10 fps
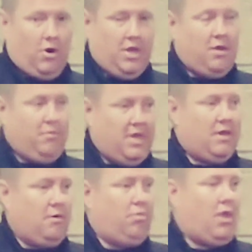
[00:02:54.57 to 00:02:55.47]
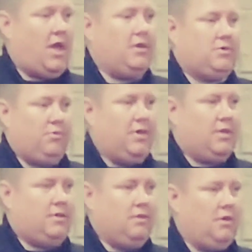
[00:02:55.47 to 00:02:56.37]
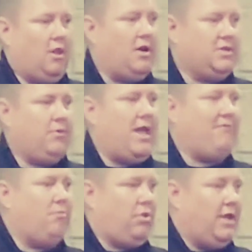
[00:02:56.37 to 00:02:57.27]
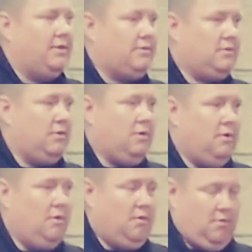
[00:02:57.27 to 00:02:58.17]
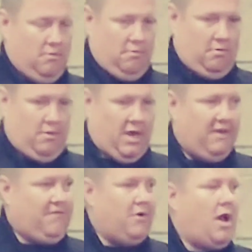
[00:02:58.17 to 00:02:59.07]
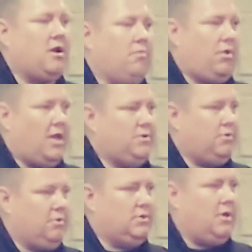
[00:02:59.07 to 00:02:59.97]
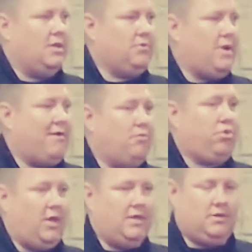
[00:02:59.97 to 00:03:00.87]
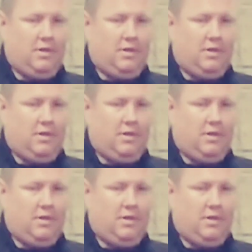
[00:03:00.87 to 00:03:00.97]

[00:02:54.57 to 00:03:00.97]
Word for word: or you can be in compliance with the laws that we have in place. And if you're not in compliance with those laws that we have in place,